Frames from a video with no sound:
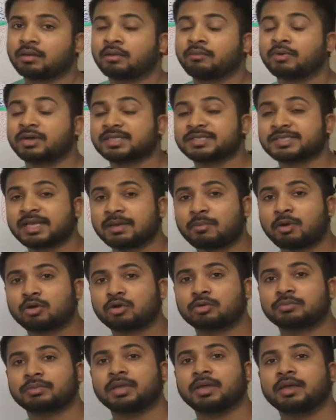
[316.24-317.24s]
what is the
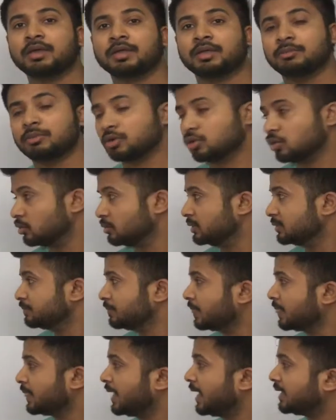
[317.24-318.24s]
amount of the hemoglobin.
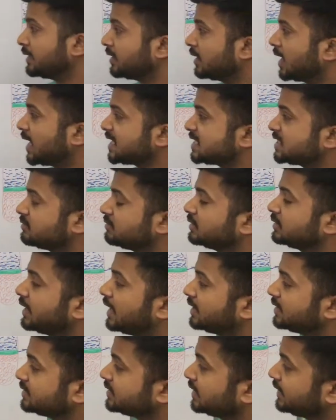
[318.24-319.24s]
And the last one,
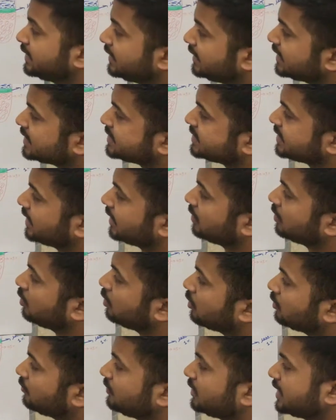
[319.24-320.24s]
that is the ESR,
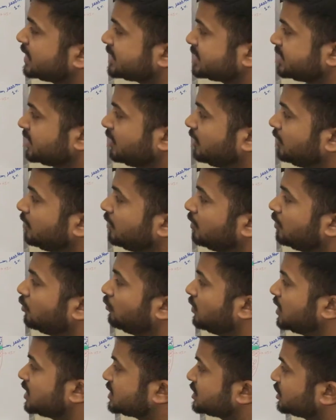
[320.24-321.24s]
or we can say
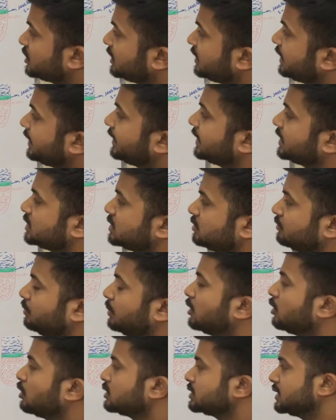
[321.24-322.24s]
West Green test,
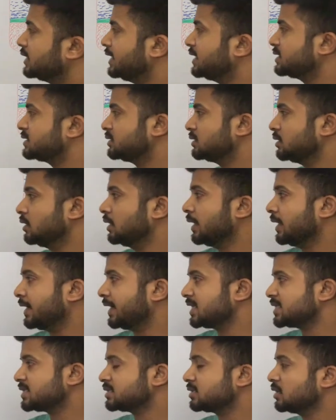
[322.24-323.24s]
because it's
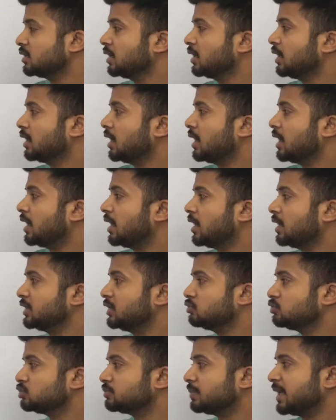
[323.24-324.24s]
test
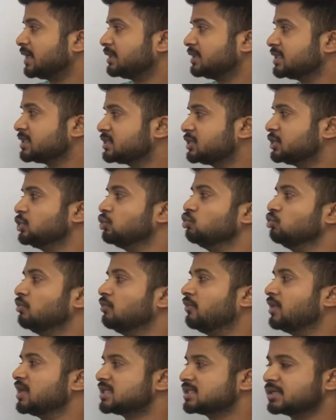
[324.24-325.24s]
used by this tube,
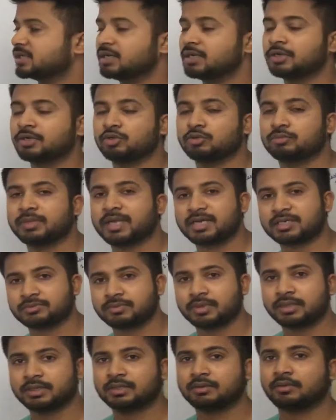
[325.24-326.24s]
West Green tube. That's
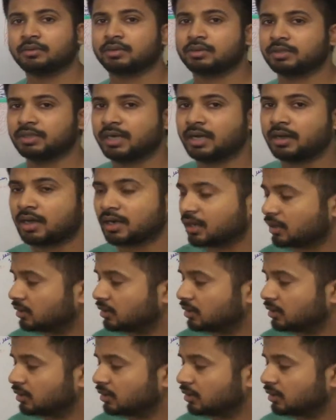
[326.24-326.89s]
when the